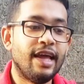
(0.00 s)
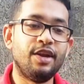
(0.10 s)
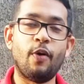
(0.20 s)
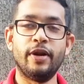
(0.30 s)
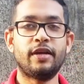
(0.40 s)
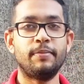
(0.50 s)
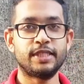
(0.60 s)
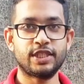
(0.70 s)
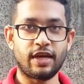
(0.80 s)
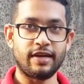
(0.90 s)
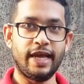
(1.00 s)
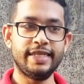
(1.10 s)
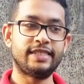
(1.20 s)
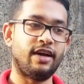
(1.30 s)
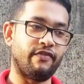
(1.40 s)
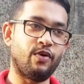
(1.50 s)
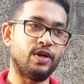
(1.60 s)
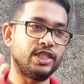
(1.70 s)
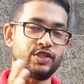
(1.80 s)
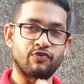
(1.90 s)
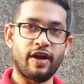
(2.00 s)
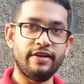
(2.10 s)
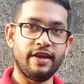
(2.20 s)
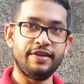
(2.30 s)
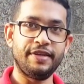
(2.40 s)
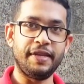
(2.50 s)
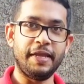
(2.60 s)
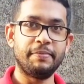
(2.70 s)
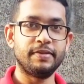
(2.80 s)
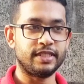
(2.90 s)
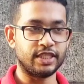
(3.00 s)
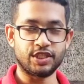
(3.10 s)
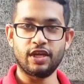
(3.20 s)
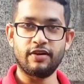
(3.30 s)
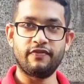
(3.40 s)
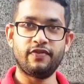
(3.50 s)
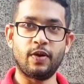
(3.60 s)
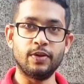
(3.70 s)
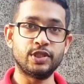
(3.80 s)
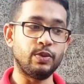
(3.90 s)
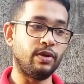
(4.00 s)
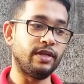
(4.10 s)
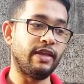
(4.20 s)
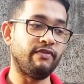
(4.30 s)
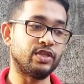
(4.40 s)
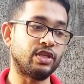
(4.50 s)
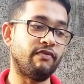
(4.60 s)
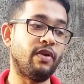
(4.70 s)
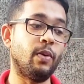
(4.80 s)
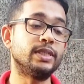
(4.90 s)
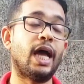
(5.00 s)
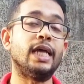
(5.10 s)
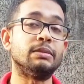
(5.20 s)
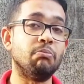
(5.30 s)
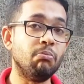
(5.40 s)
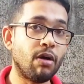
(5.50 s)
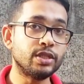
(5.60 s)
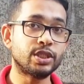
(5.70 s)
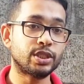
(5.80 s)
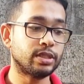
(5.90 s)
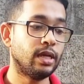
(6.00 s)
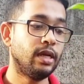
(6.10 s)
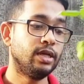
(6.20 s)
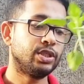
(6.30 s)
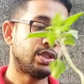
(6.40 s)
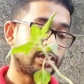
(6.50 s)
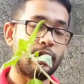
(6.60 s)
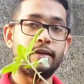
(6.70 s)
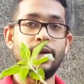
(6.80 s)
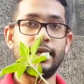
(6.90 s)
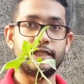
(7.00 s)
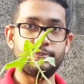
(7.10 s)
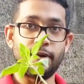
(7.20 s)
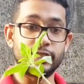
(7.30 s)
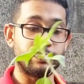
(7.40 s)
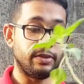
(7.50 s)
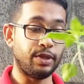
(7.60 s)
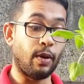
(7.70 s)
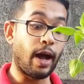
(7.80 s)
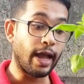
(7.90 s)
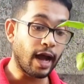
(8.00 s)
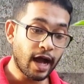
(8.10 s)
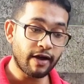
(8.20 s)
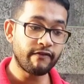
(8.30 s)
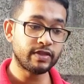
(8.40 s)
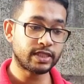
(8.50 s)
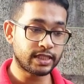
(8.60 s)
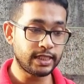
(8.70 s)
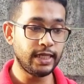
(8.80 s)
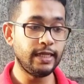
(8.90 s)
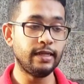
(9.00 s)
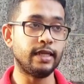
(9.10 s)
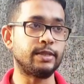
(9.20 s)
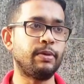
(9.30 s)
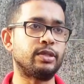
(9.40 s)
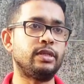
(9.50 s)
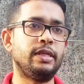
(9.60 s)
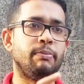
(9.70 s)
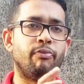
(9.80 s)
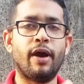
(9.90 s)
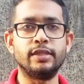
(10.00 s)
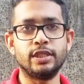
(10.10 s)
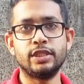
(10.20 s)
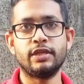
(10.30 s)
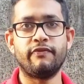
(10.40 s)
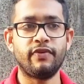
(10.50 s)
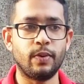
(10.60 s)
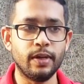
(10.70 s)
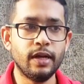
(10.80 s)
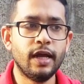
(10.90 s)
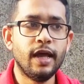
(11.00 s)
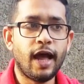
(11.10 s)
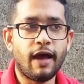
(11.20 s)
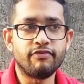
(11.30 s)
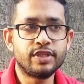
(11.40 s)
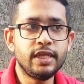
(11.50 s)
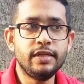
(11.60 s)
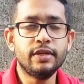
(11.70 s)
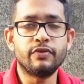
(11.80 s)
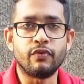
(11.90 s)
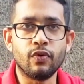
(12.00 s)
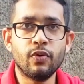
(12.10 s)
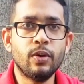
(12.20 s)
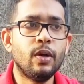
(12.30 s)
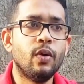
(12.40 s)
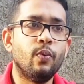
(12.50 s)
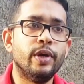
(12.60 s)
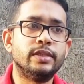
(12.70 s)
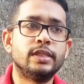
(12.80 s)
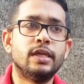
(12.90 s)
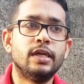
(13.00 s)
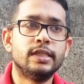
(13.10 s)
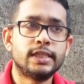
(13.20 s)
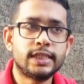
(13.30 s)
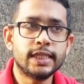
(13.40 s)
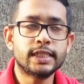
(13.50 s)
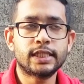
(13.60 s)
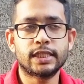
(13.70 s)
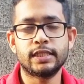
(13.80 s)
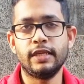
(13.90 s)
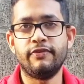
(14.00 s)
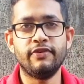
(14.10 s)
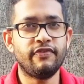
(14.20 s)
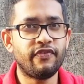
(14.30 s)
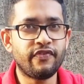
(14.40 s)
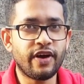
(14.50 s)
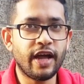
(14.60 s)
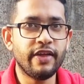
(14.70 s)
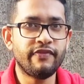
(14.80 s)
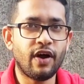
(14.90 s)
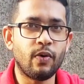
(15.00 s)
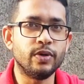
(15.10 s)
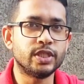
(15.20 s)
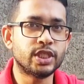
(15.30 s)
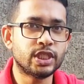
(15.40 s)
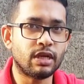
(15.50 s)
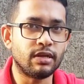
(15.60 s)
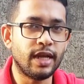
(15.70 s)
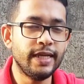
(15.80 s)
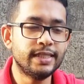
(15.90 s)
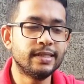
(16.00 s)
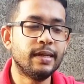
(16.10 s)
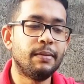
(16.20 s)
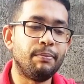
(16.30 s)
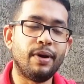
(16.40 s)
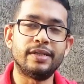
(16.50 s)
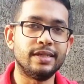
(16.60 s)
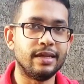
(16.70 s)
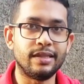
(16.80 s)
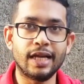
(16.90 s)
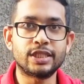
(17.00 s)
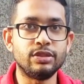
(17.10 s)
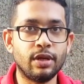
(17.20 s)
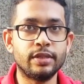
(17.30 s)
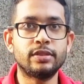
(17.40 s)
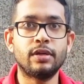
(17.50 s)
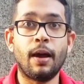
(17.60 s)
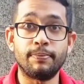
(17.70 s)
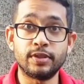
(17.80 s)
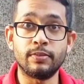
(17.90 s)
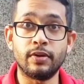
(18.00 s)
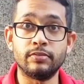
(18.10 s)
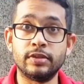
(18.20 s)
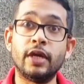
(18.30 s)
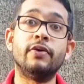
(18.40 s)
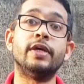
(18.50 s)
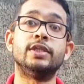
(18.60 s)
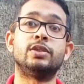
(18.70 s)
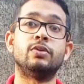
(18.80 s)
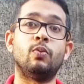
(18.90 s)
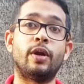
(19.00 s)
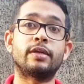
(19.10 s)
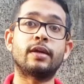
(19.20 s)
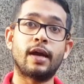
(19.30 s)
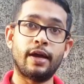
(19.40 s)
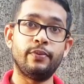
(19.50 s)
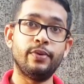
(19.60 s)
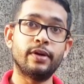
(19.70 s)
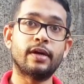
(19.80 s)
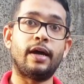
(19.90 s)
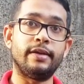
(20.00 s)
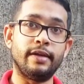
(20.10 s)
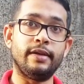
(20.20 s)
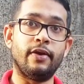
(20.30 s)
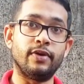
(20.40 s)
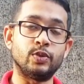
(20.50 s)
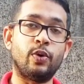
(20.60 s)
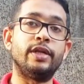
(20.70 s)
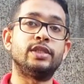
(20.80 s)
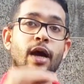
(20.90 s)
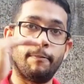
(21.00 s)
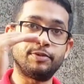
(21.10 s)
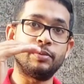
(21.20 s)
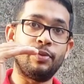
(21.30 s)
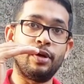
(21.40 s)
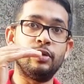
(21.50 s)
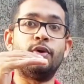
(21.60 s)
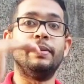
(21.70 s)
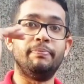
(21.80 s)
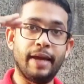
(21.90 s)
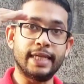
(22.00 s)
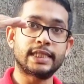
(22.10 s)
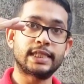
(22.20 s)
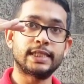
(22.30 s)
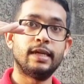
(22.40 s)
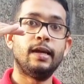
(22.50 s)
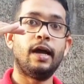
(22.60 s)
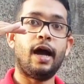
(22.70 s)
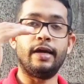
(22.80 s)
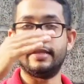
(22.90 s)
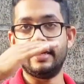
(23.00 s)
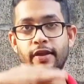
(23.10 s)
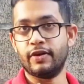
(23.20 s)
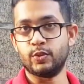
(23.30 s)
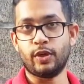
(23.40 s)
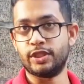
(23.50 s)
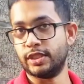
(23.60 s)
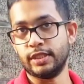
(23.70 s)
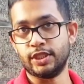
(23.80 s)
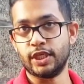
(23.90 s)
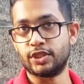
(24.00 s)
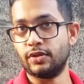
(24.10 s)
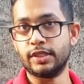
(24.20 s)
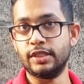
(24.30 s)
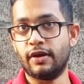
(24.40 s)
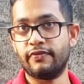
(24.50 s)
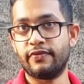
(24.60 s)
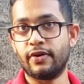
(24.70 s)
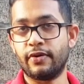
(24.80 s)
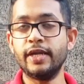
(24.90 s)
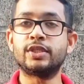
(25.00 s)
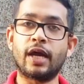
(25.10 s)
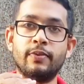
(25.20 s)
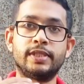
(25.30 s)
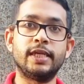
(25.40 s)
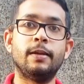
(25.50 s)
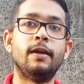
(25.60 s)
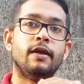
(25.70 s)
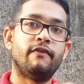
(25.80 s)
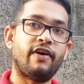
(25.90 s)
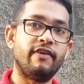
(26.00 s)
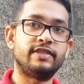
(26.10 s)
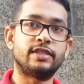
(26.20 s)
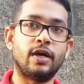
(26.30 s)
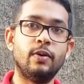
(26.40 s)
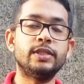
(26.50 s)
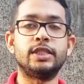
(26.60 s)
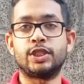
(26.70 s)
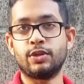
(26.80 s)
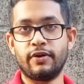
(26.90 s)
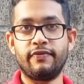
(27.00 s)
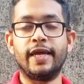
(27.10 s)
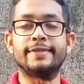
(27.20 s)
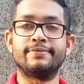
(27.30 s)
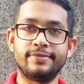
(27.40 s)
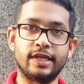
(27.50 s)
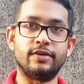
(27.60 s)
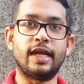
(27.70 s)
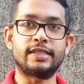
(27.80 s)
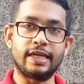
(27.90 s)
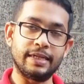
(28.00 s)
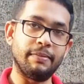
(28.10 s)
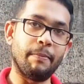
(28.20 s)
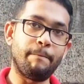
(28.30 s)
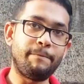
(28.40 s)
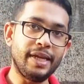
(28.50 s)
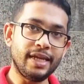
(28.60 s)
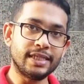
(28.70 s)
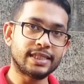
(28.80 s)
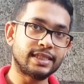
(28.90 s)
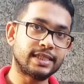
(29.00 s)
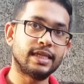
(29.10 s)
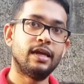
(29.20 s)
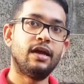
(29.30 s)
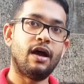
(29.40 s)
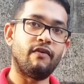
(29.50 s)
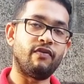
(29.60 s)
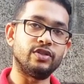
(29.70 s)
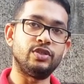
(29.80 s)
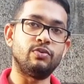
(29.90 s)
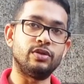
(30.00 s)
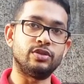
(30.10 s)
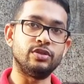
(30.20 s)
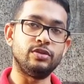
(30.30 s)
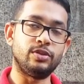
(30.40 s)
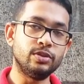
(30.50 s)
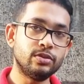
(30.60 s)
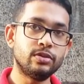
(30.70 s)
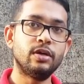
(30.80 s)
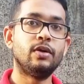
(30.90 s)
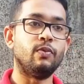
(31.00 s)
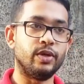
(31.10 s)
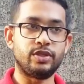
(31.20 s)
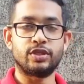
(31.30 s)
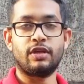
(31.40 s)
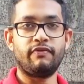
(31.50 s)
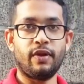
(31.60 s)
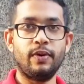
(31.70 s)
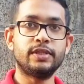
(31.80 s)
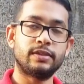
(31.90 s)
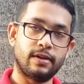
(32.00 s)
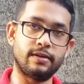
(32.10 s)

Now, when it comes to sunlight, of course, it's right there in the name. It's a sunflower, so you want to give your sunflowers as much sun as possible. Now, I have seen, especially the branching sunflower, I've seen it grow with 6, even 5 hours of sunlight, but that's not optimal. There is what can work, and then there is what is optimal or the best, and then there is what is just not enough. All right, so I would say 5-6 hours is sort of like, that's like the base of what you want to do with your sunflowers.